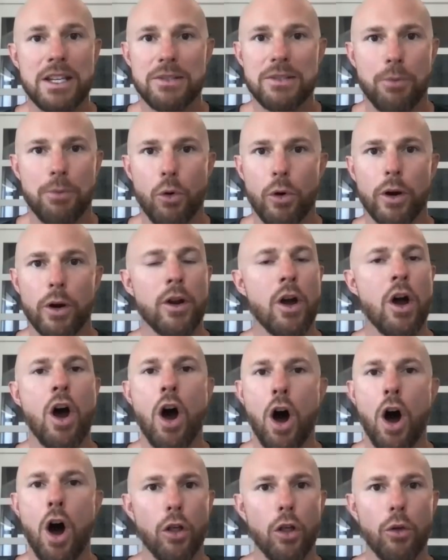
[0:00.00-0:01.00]
is born
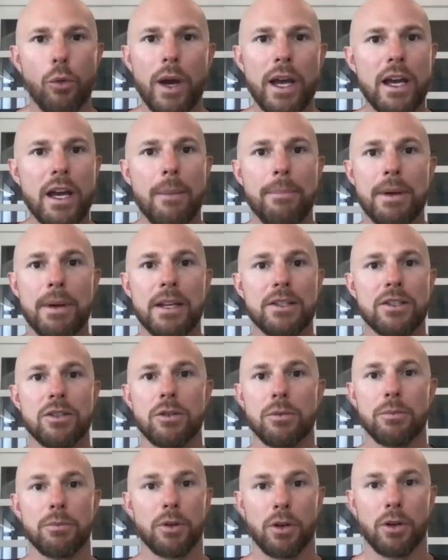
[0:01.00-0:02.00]
all the way up
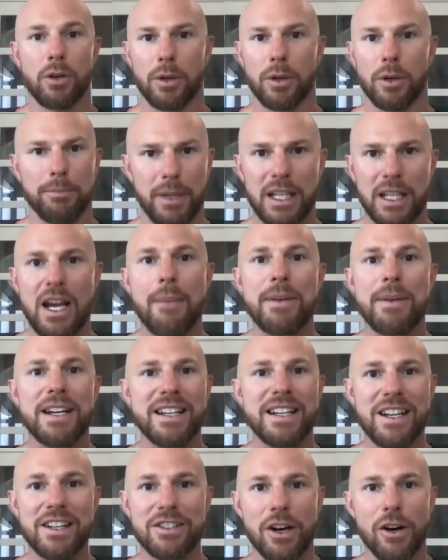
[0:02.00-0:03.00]
into becoming
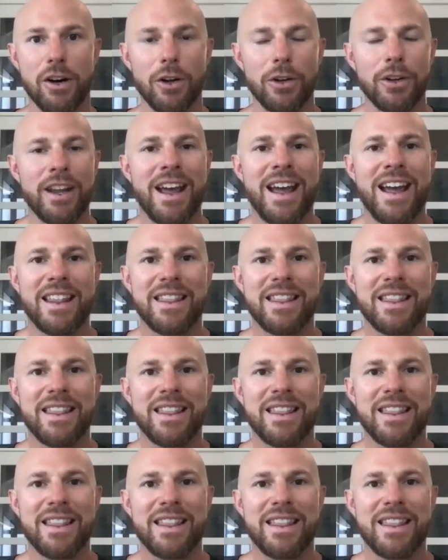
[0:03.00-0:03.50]
an adult,